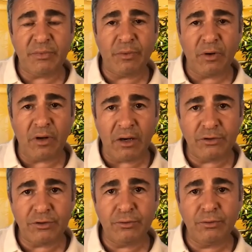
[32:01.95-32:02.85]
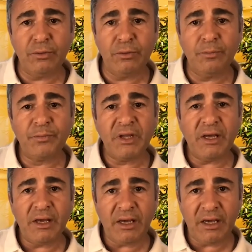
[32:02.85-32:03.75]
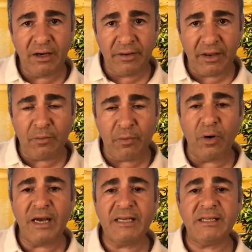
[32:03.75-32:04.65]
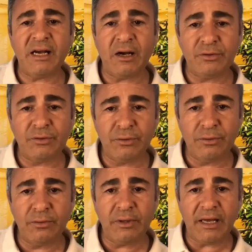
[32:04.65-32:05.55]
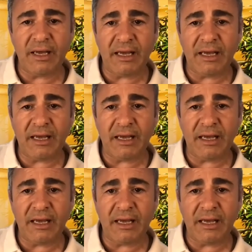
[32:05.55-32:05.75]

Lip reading: people how to hear their voice and how to